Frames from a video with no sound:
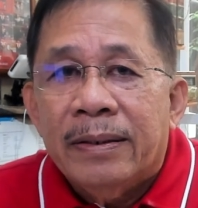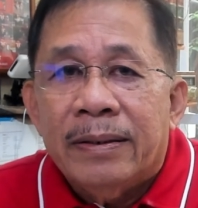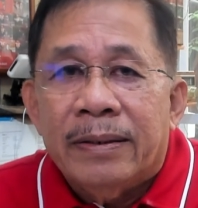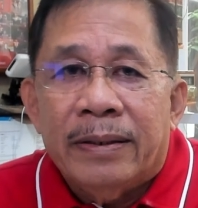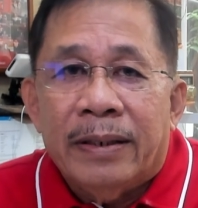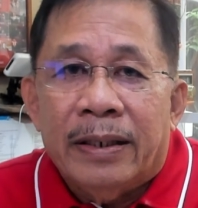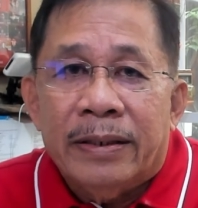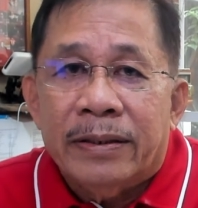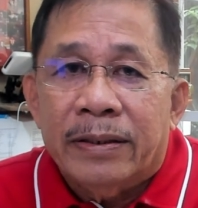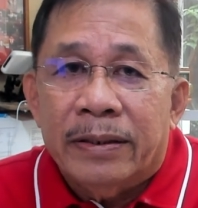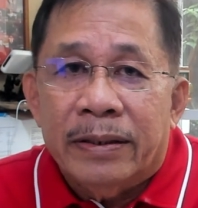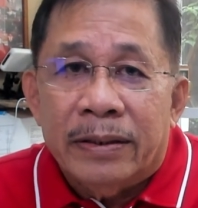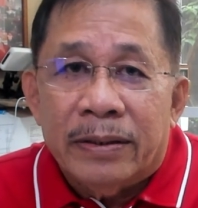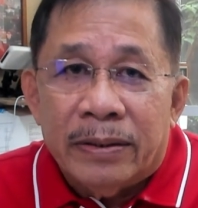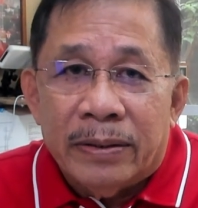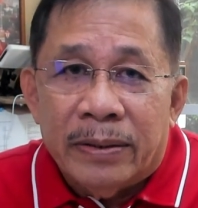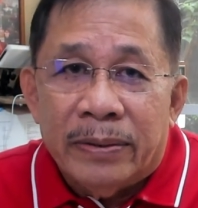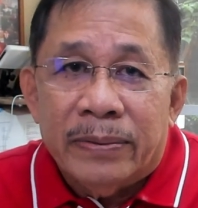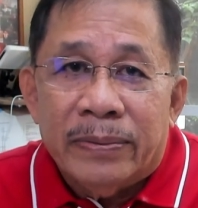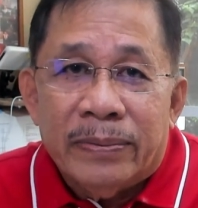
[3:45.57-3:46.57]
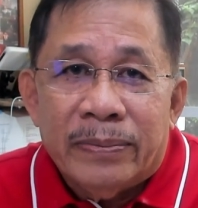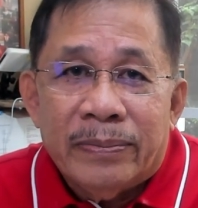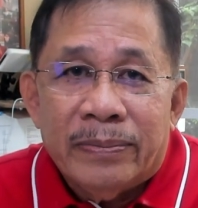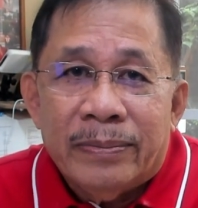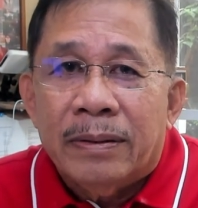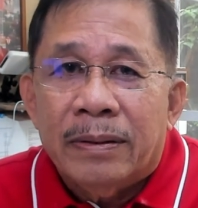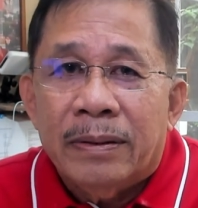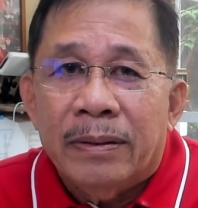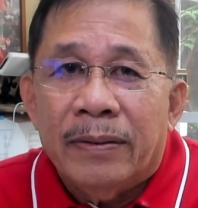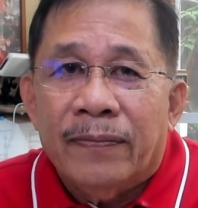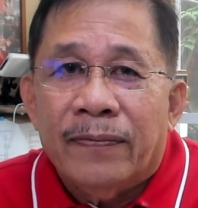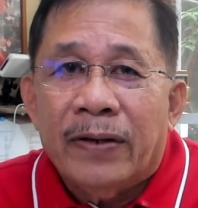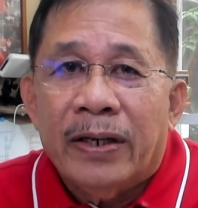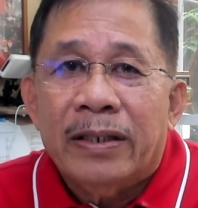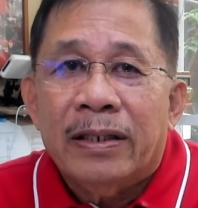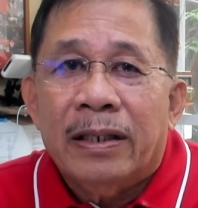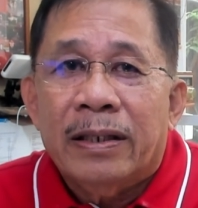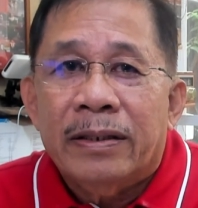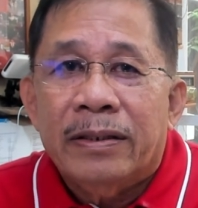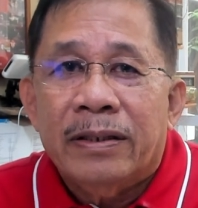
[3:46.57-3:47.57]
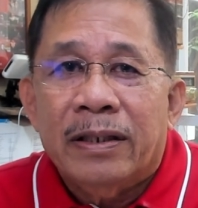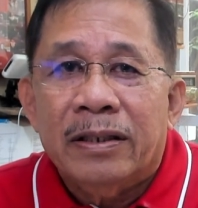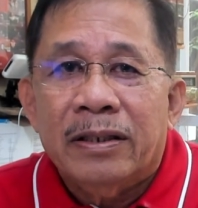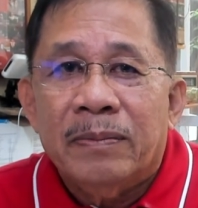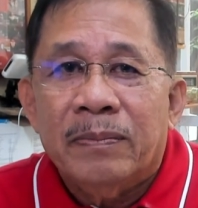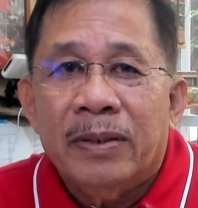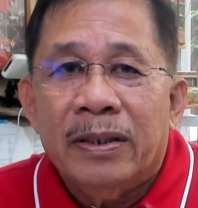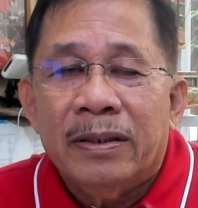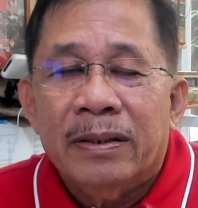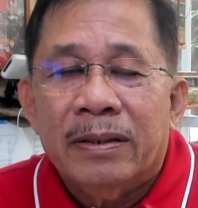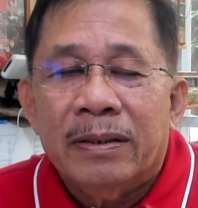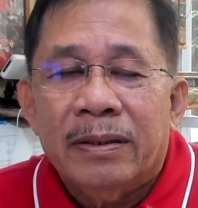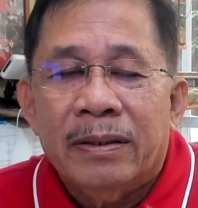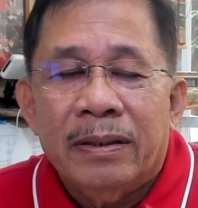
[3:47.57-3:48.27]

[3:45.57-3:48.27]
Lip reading: The answer is no. The final judgment